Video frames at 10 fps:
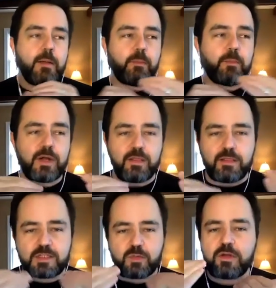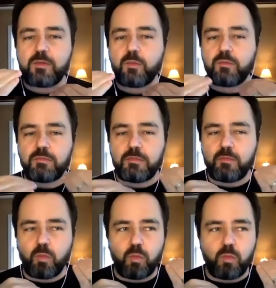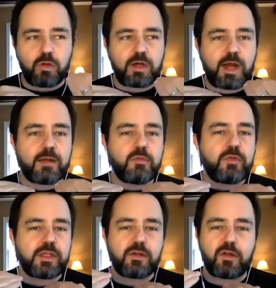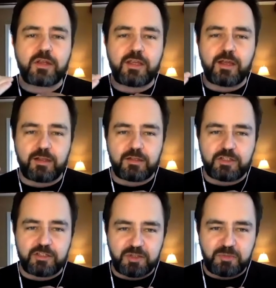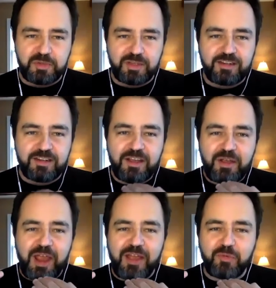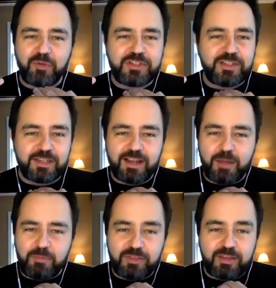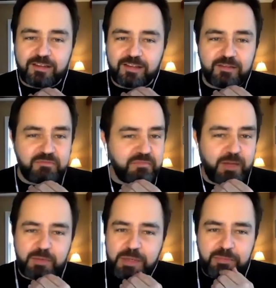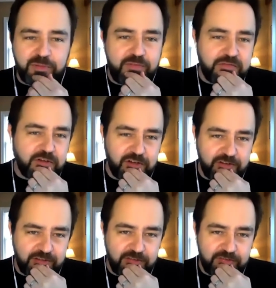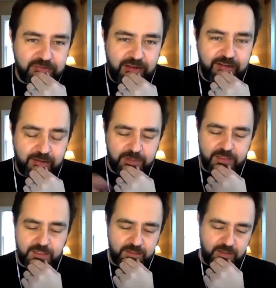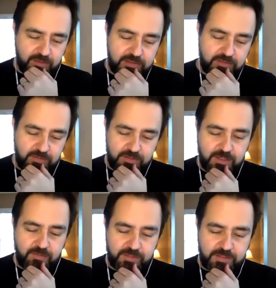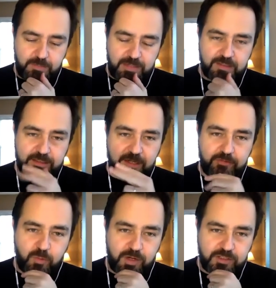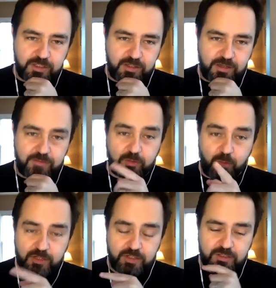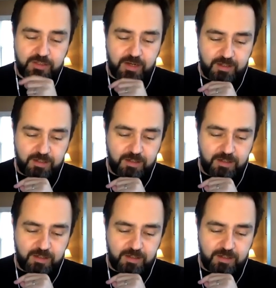But in this one, we're kind of moving into archaeology a little bit. And we're digging up things that maybe people have never heard of. And I'm going to tell you the list of the stuff that's on my list after watching this doc.